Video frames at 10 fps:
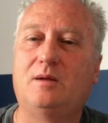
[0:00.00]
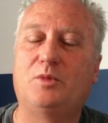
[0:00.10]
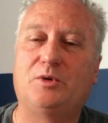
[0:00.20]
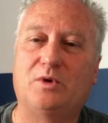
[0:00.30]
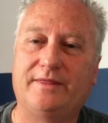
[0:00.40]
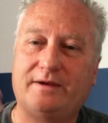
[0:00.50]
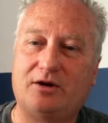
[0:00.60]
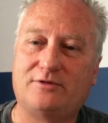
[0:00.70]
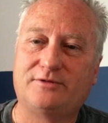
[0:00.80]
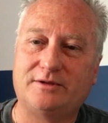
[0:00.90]
But when they
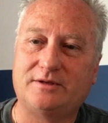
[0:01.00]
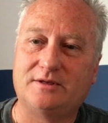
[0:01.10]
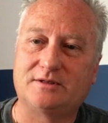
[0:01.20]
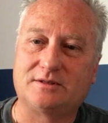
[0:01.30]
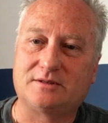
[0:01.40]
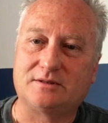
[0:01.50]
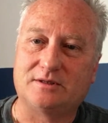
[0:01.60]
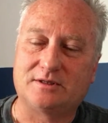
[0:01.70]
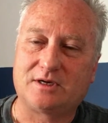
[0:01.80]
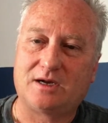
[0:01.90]
offer
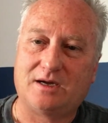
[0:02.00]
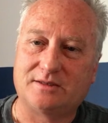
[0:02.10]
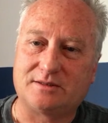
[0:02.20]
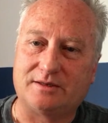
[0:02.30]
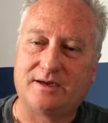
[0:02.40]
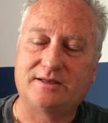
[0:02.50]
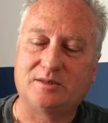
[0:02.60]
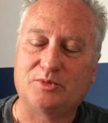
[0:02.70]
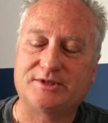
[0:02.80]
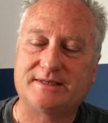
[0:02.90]
these clients a
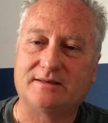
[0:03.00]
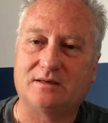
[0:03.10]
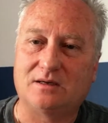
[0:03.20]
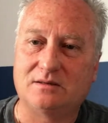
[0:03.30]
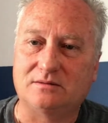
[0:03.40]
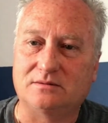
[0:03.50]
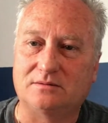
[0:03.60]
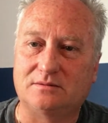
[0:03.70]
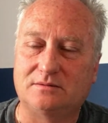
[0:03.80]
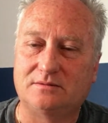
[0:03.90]
90% loan,